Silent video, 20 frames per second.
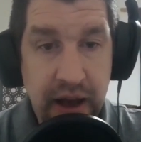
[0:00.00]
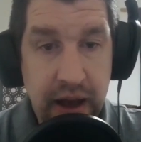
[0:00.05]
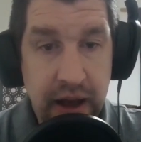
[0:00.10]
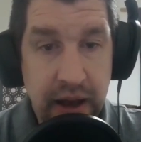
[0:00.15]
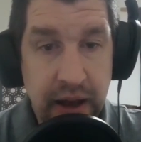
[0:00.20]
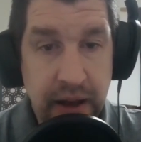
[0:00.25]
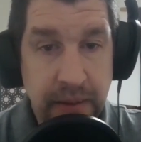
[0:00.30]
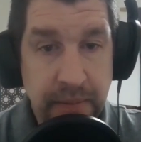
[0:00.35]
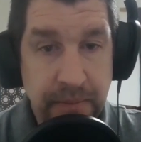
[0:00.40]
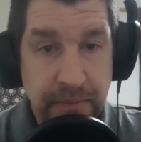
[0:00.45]

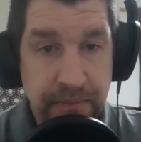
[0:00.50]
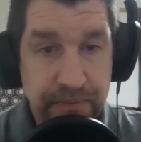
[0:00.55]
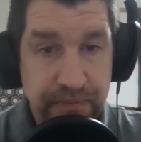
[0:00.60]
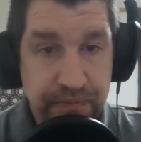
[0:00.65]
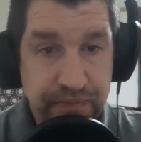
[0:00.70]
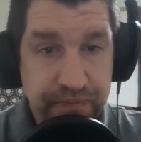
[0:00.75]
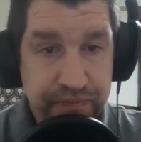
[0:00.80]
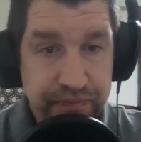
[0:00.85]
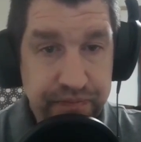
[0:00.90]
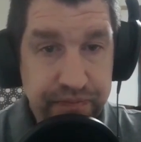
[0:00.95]

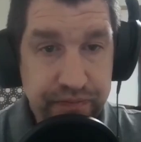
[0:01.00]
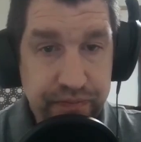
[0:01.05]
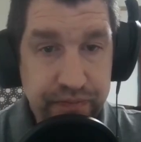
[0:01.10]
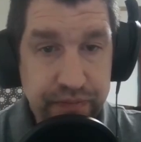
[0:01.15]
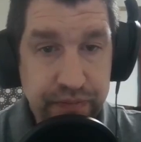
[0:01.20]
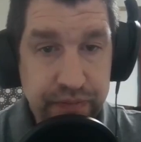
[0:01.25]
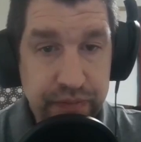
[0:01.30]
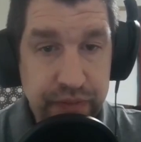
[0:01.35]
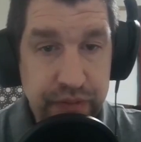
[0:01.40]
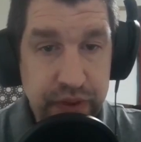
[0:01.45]

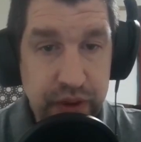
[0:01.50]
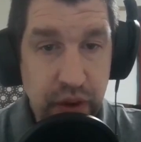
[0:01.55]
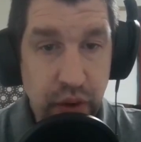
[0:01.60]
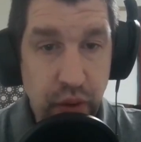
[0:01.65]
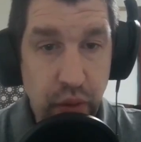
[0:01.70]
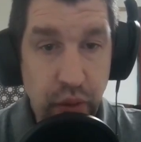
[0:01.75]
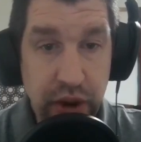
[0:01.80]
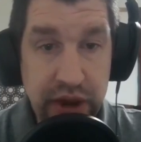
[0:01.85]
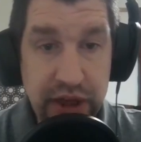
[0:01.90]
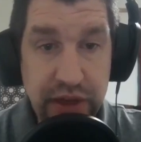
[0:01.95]

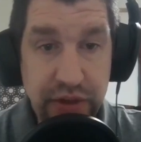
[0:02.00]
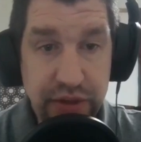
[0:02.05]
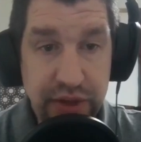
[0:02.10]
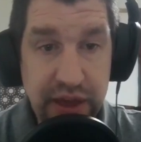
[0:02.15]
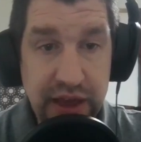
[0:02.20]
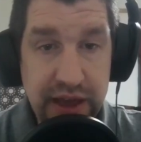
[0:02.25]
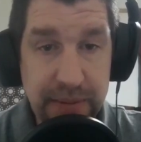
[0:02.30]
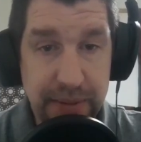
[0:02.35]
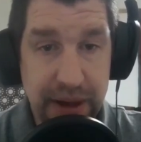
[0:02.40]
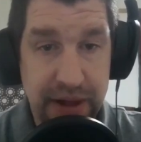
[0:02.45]
What do you
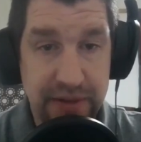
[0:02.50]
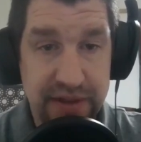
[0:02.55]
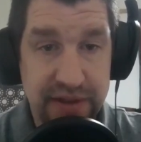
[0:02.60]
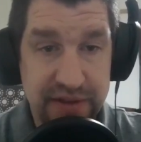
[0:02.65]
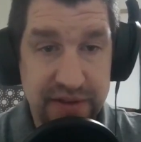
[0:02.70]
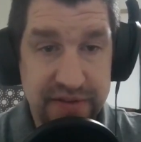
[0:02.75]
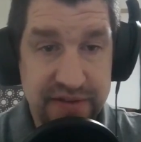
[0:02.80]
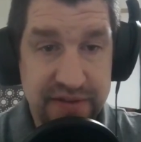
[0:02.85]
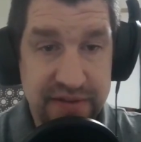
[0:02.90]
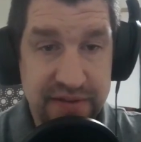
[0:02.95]
think about
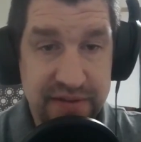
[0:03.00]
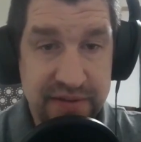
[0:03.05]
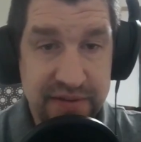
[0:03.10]
this?